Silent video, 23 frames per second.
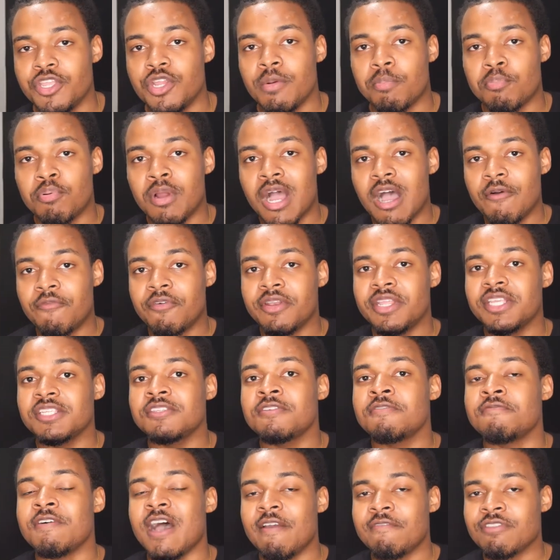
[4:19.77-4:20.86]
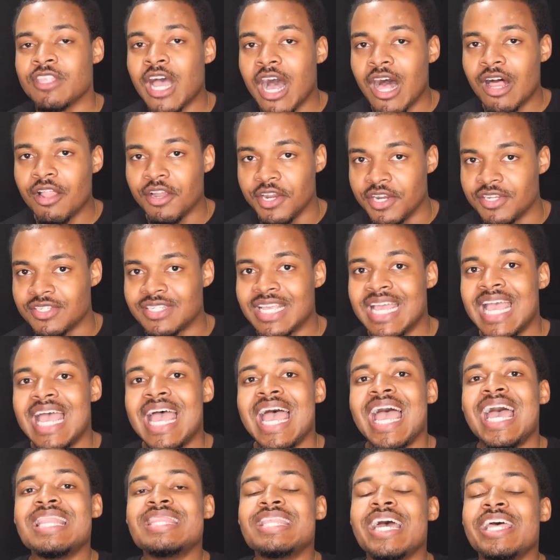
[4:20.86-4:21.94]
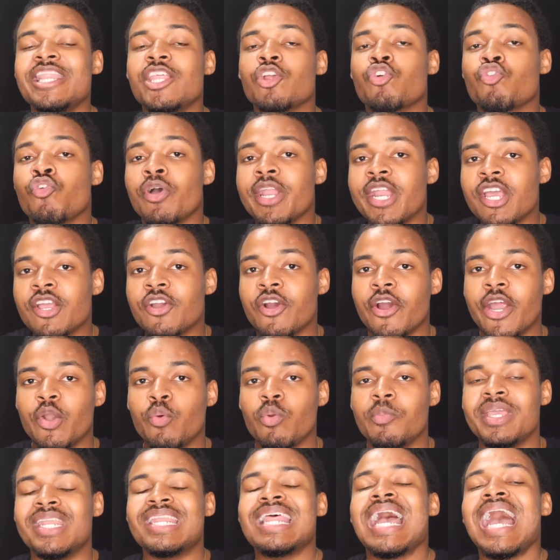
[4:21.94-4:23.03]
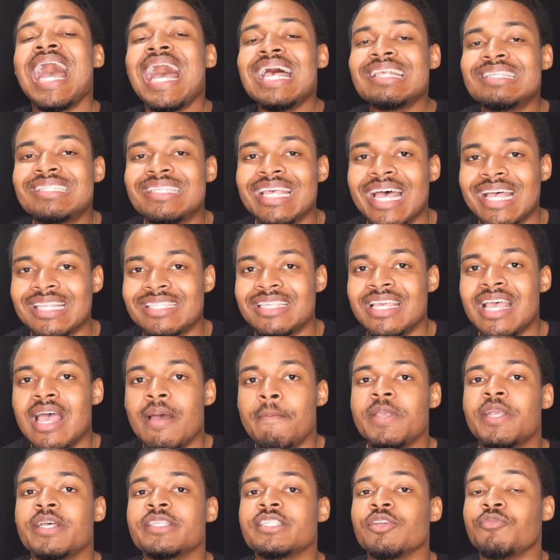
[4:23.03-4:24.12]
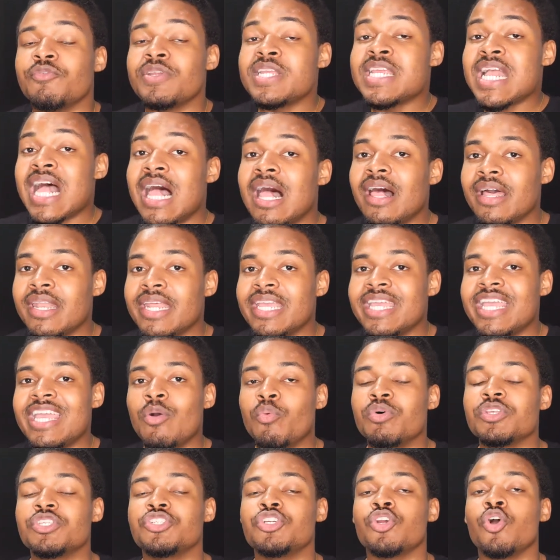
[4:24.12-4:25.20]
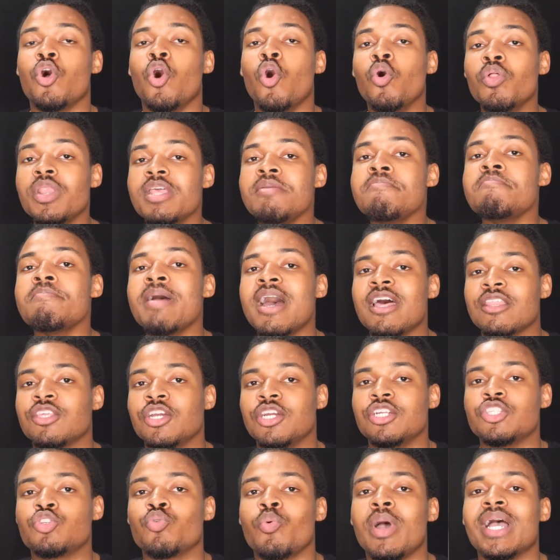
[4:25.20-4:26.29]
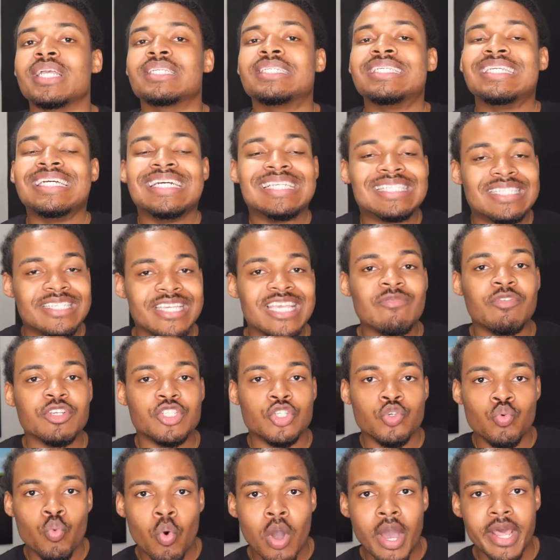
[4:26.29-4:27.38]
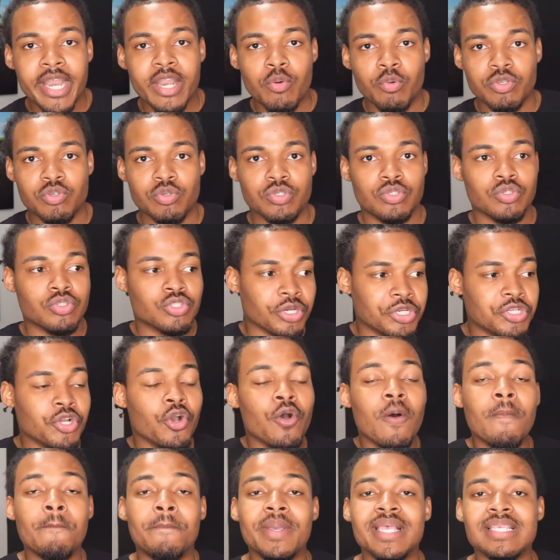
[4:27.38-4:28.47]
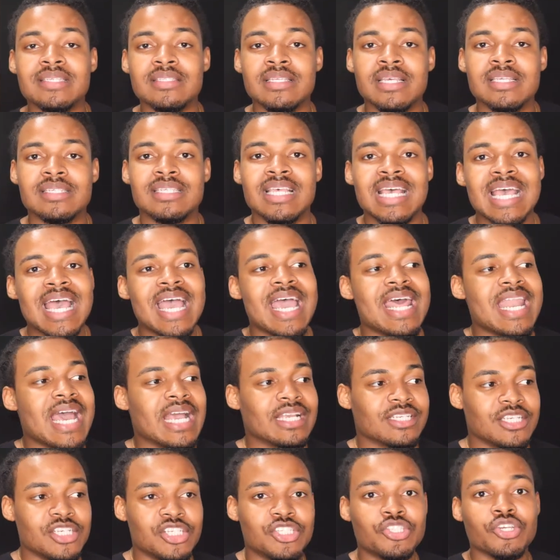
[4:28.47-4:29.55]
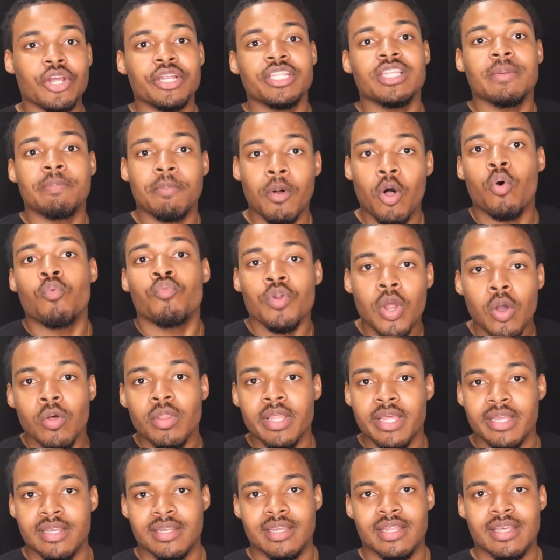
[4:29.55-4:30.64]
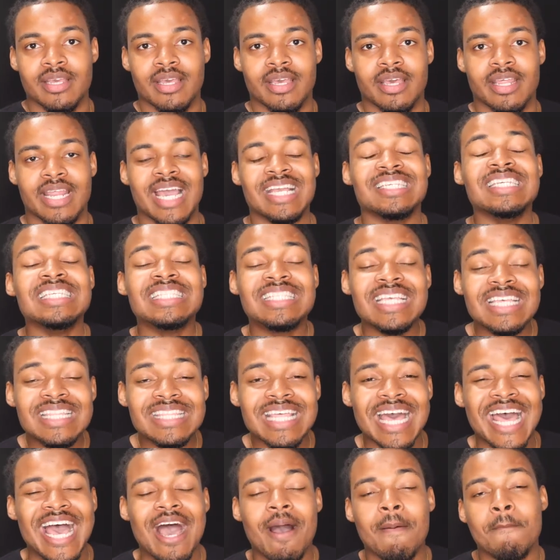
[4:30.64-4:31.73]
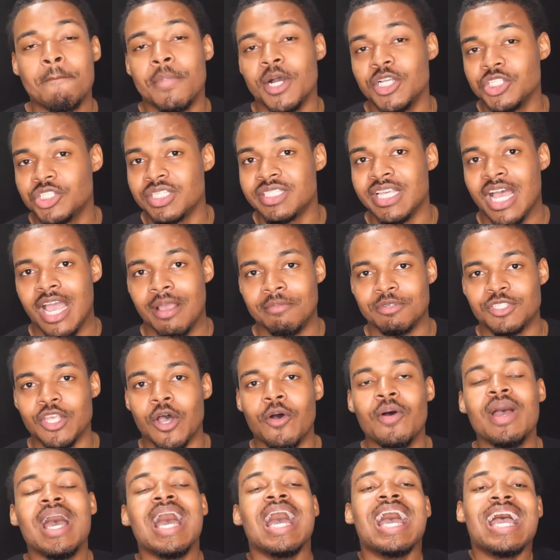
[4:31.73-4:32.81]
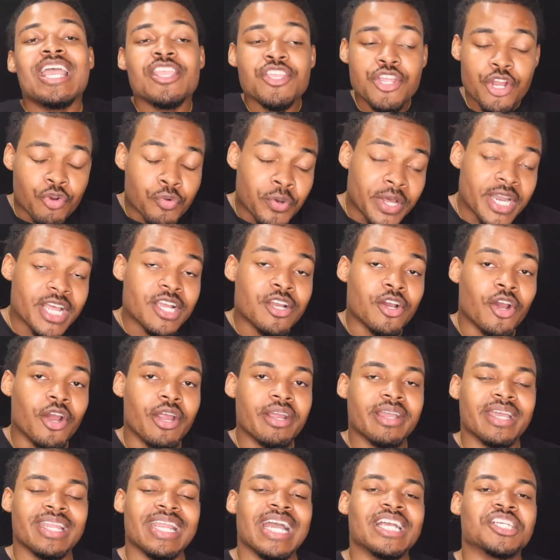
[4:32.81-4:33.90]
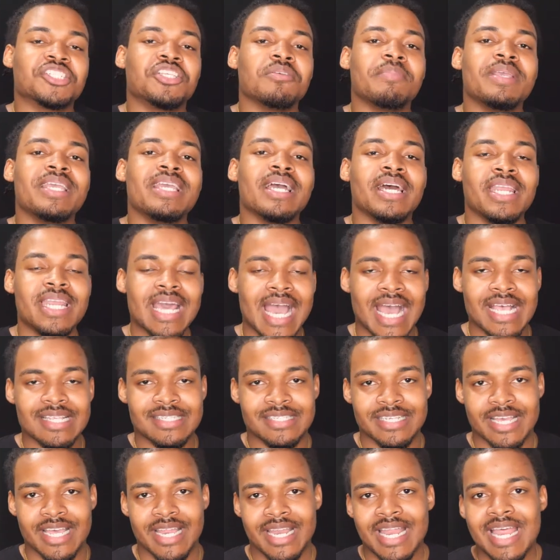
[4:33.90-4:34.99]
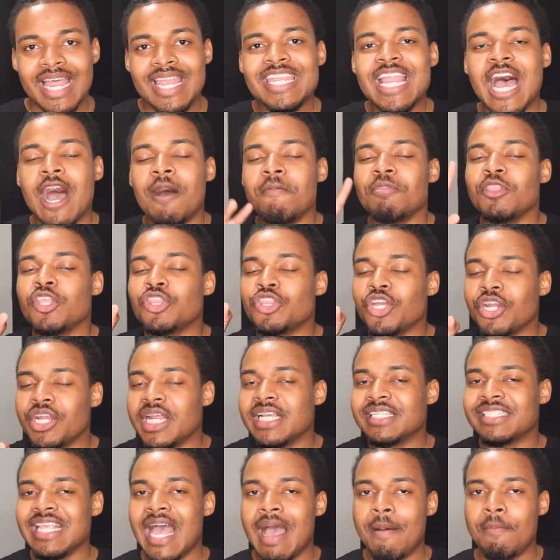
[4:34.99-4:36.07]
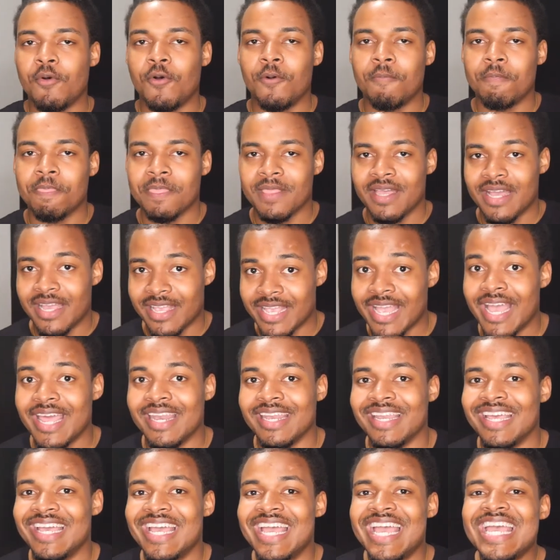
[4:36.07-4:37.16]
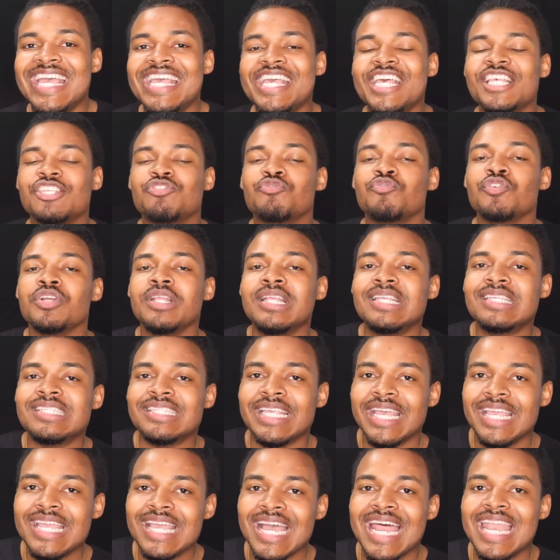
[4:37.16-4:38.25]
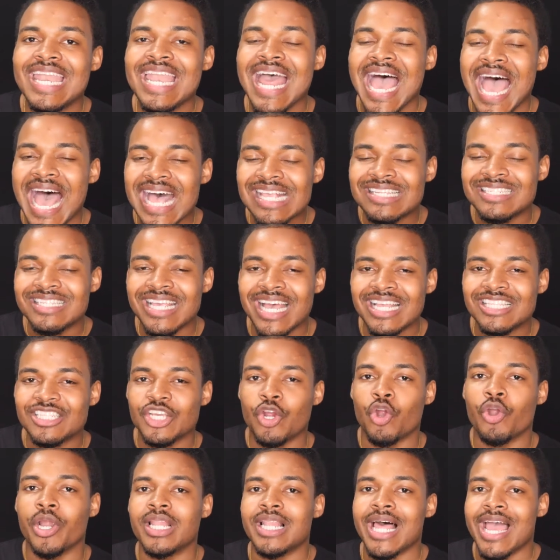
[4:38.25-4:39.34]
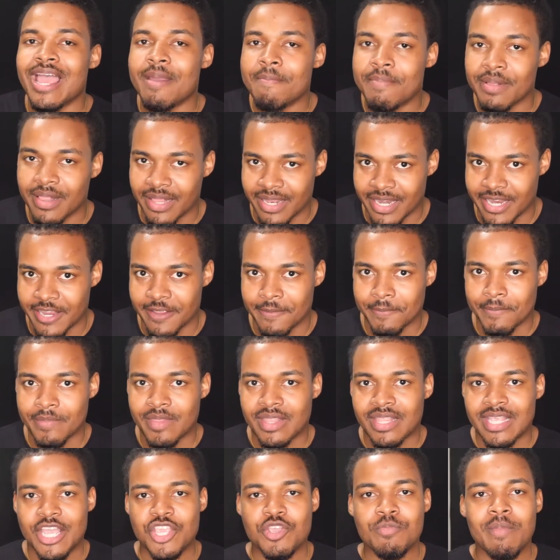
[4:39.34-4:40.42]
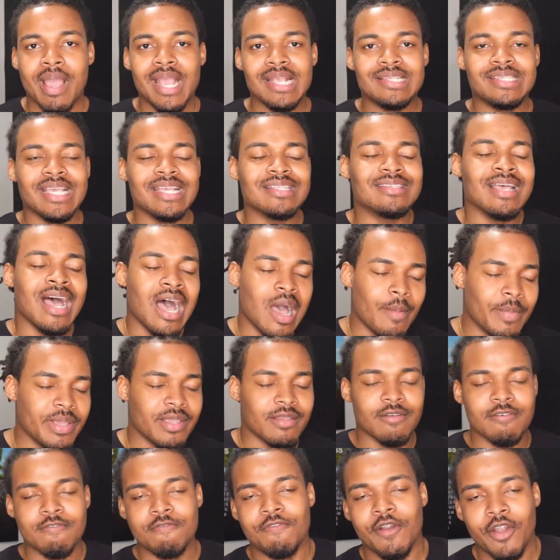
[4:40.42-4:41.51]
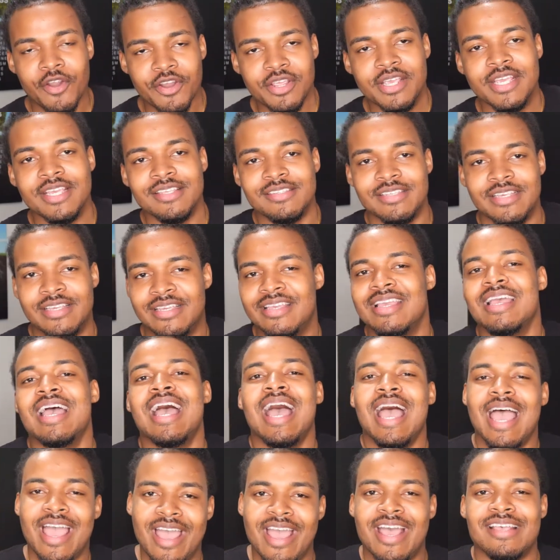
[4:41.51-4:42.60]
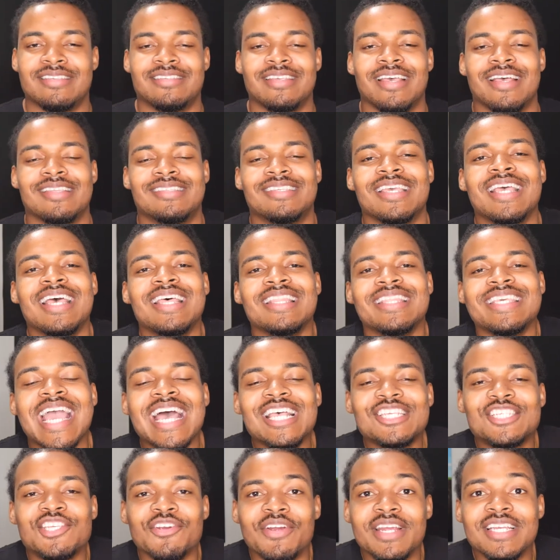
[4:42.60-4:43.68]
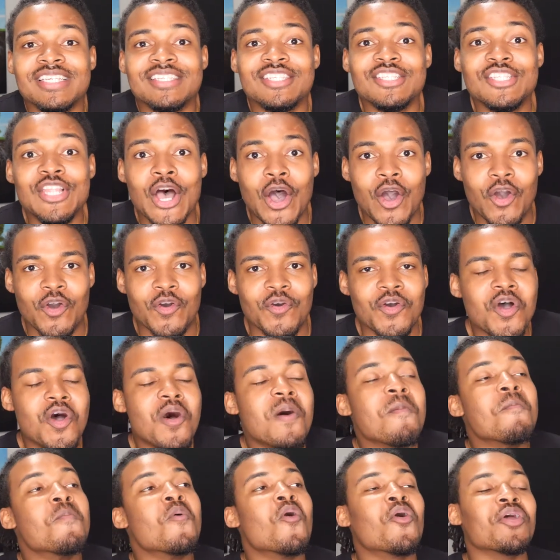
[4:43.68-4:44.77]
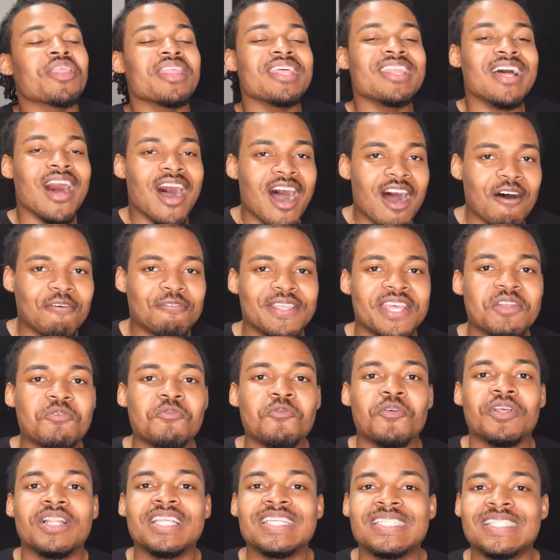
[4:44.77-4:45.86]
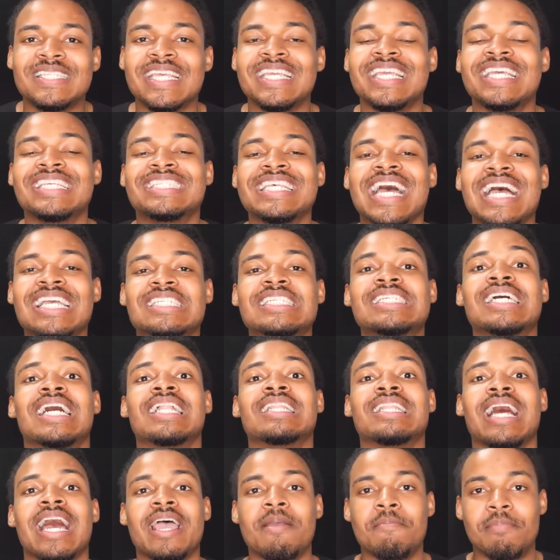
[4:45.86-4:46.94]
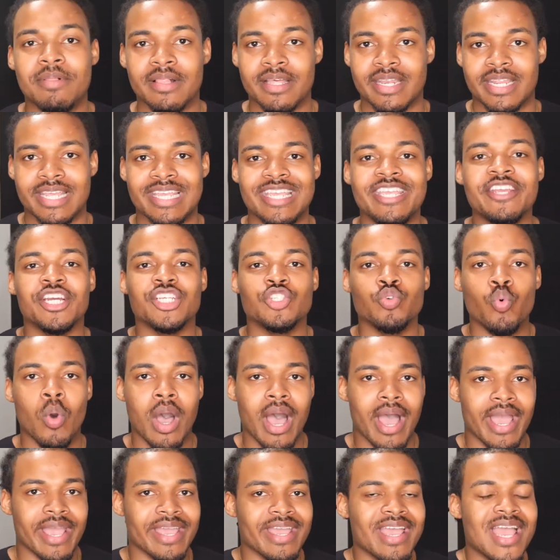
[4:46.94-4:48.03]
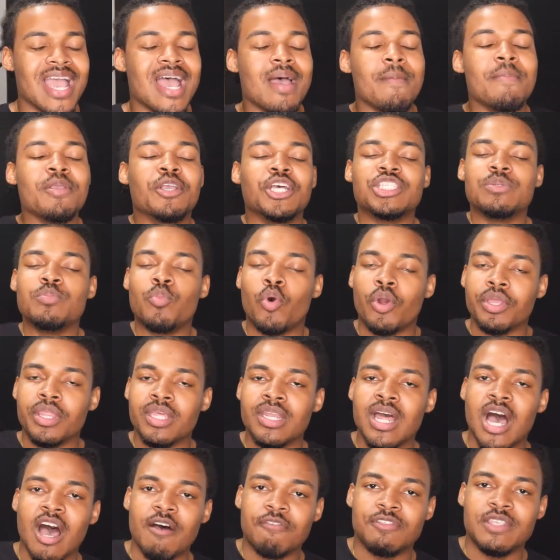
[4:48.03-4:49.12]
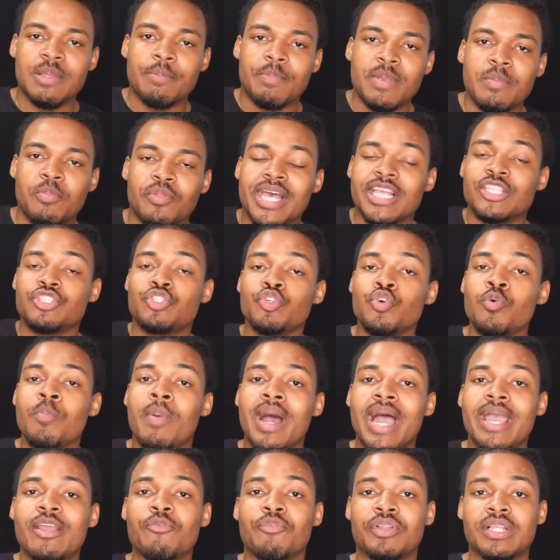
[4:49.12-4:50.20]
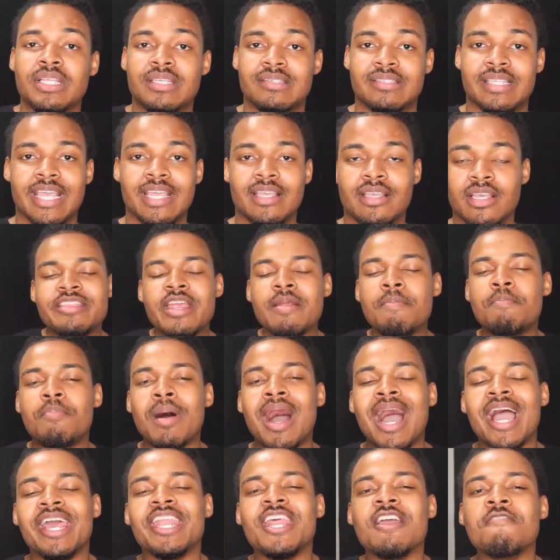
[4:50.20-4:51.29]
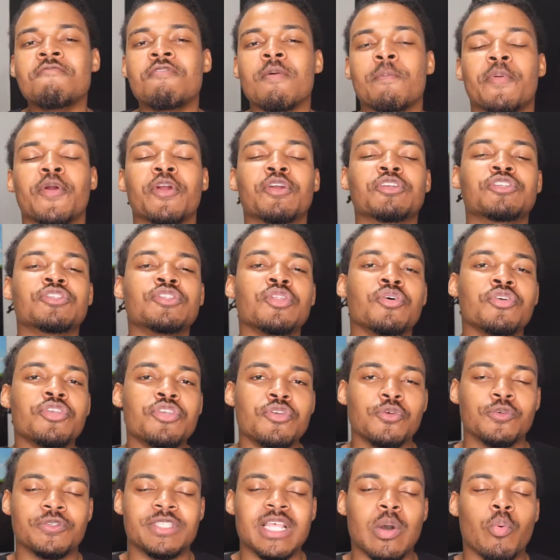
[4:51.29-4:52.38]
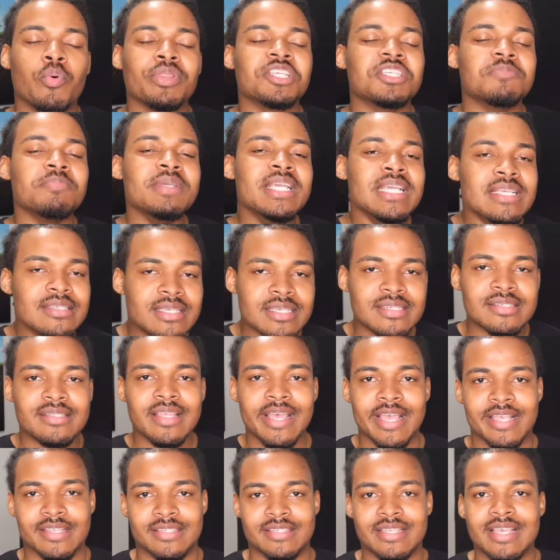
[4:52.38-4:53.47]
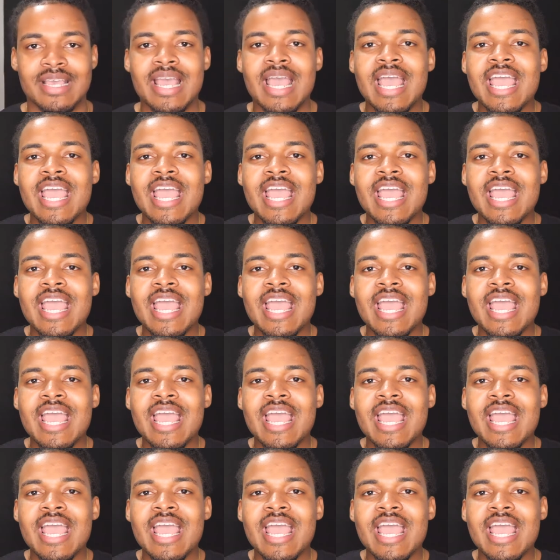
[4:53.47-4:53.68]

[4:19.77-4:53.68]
Your profit is $5. And then the credit card would be an asset because in reality, it was your only method to actually achieve what you wanted, which was to start your own business and actually start the ball rolling. And I actually did that a bunch of times. So your credit card can actually be an asset. Now, the third example, again, is real estate an asset or a liability? And you might say, Tommy, very easy, asset. The answer is no. More than often, real estate is actually a liability. Here's why. Because more than often, people that do buy real estate, they're buying it for personal use. Now, what this means is this.